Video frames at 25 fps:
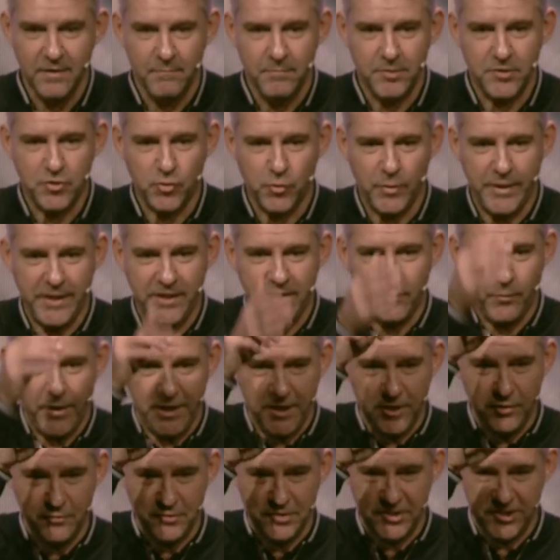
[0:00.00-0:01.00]
between
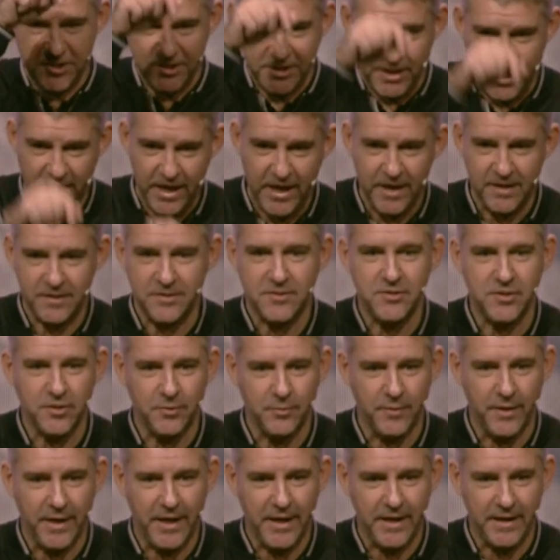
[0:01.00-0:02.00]
when you start
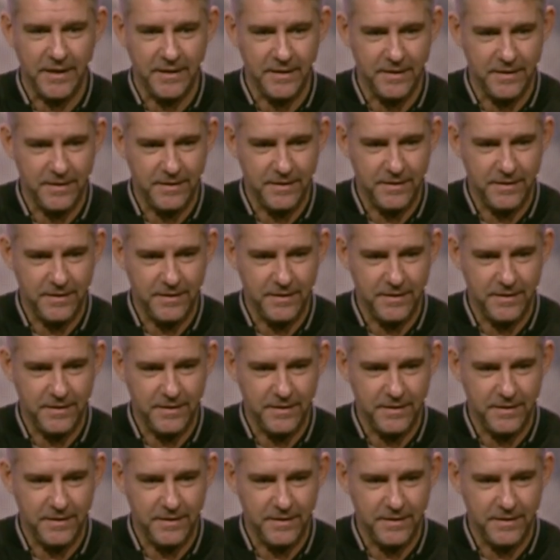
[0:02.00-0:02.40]
doing